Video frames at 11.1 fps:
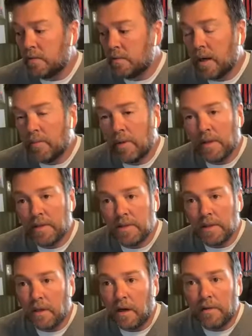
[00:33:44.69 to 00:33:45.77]
we would probably pay this
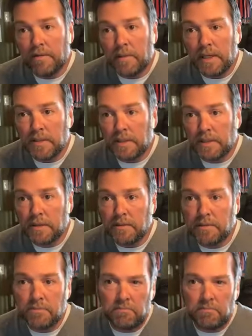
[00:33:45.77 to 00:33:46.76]
thing off in about six,